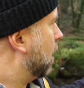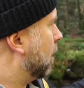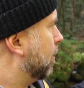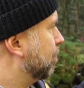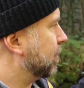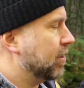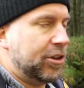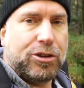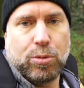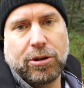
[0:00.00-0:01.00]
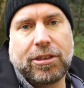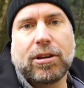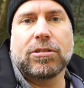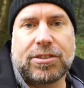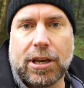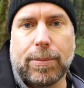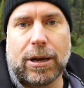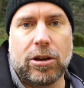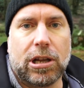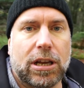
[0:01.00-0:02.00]
And this is one thing I was saying
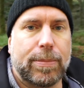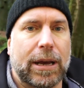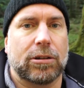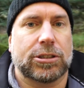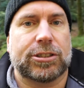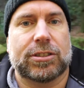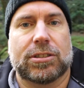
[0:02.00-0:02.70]
about earlier, about